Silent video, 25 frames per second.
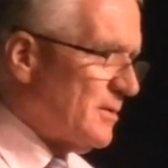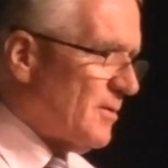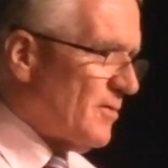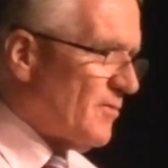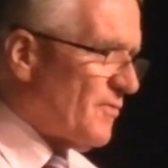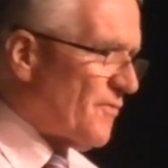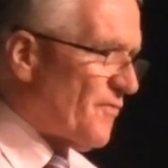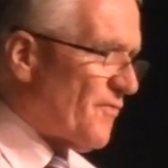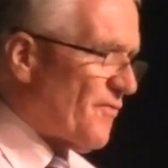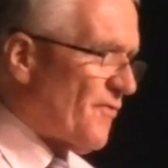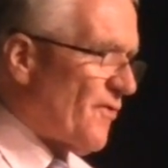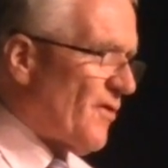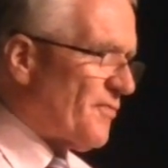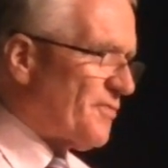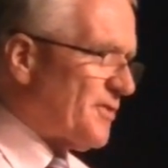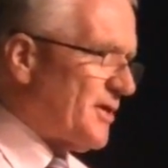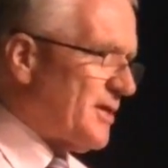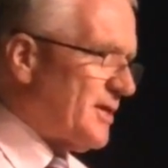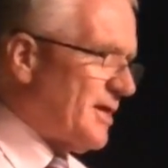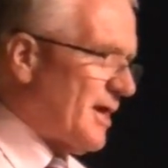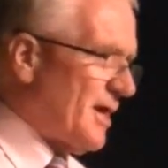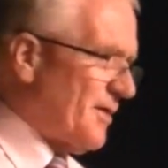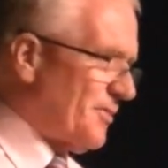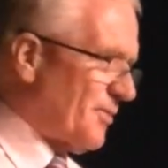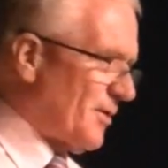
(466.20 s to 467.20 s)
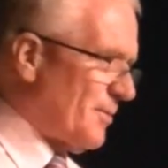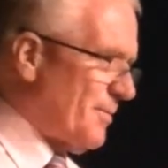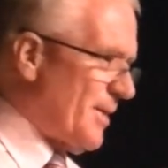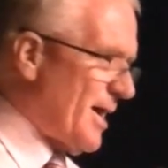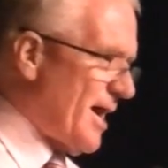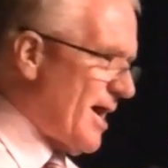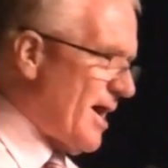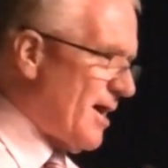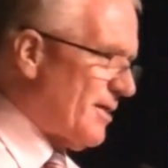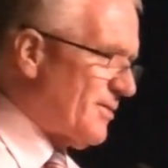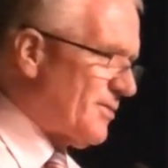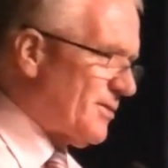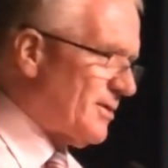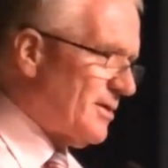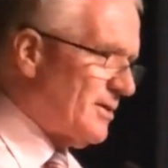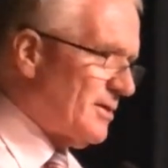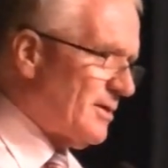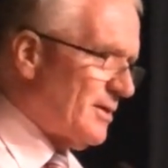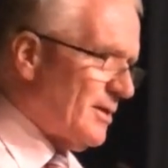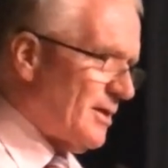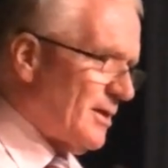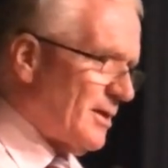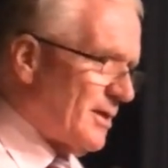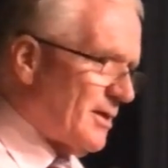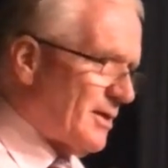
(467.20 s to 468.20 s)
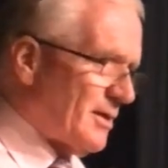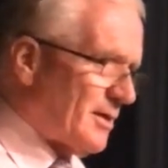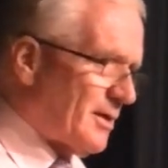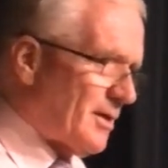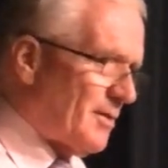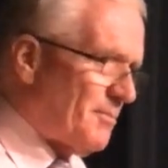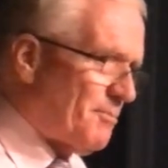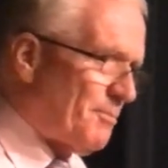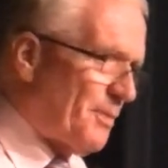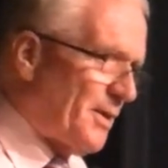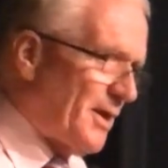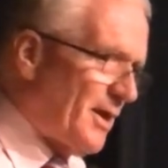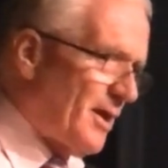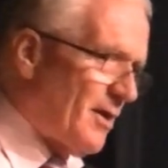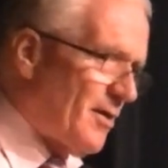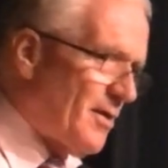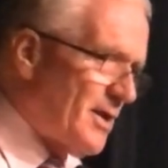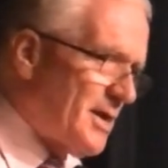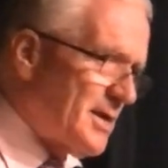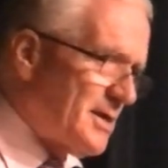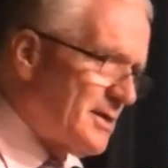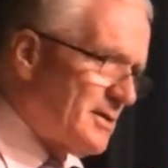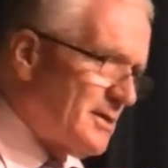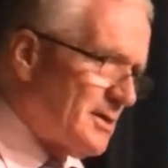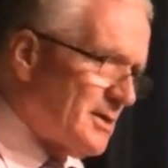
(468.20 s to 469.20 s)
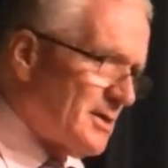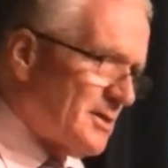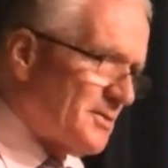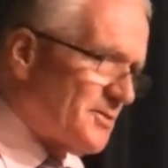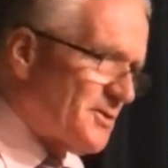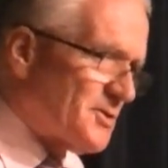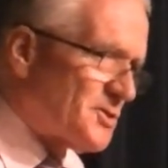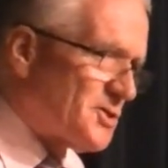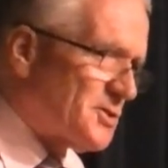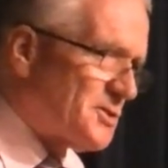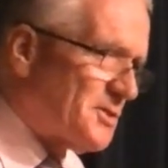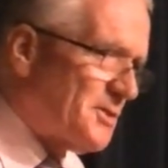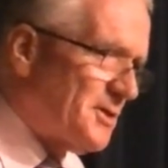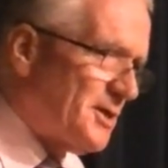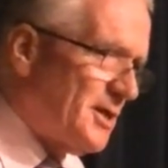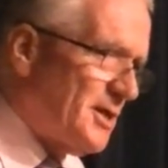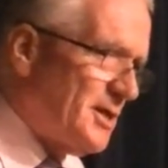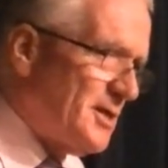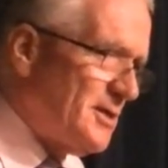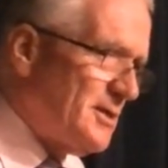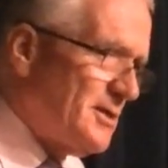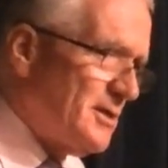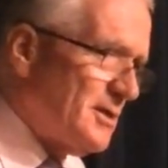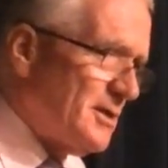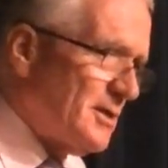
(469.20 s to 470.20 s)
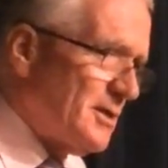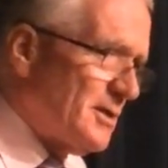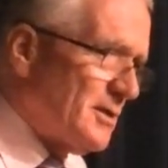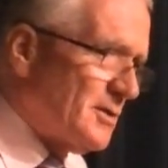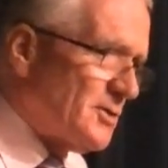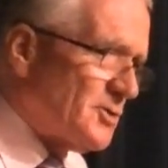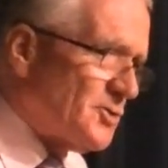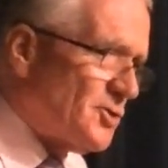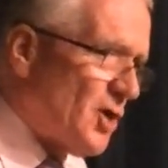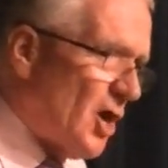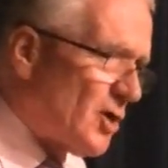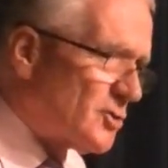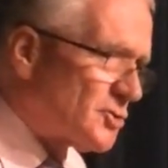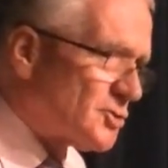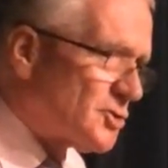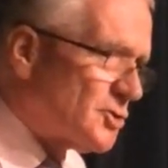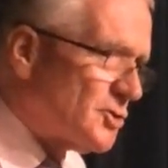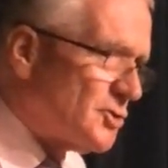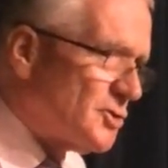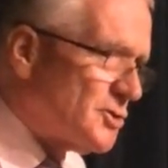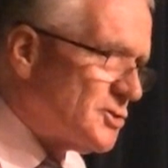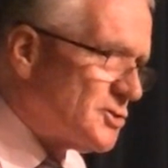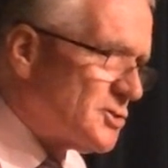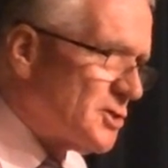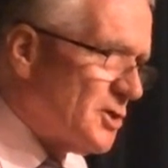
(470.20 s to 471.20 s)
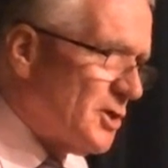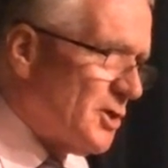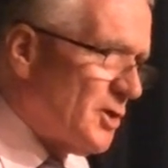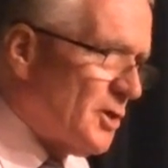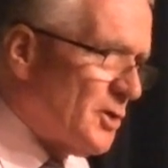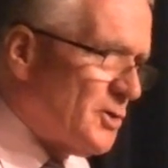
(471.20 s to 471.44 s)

frothing at the mouth, comparing the doctors,